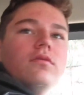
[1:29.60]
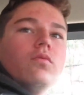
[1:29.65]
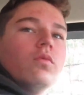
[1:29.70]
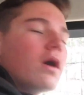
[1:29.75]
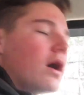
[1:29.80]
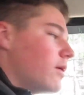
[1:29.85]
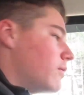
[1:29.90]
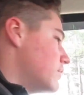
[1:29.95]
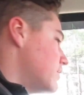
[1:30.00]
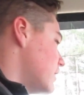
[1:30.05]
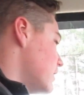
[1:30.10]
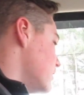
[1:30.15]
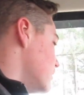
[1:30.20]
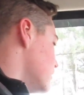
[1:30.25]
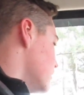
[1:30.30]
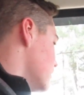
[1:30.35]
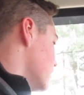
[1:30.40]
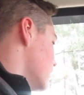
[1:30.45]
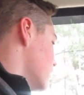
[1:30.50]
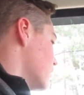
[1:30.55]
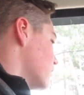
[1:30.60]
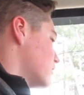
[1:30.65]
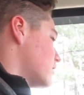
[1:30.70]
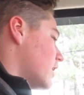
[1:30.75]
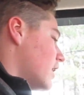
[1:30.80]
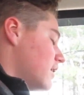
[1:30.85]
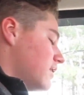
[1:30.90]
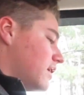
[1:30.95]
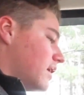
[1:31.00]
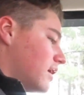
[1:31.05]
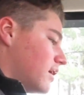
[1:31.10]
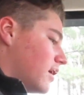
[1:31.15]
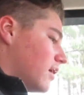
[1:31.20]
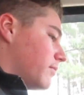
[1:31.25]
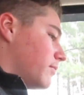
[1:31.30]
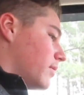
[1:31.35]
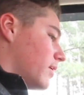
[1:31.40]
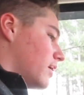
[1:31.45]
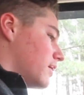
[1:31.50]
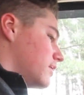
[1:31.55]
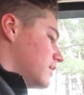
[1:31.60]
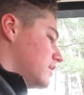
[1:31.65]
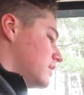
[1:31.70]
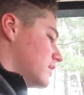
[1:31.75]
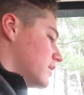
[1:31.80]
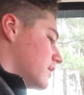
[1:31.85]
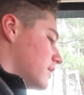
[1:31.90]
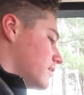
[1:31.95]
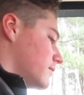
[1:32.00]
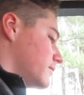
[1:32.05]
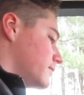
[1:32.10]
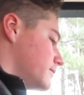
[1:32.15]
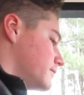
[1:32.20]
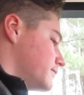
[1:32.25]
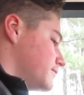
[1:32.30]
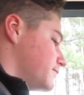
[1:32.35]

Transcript: why would they tie that up on the um,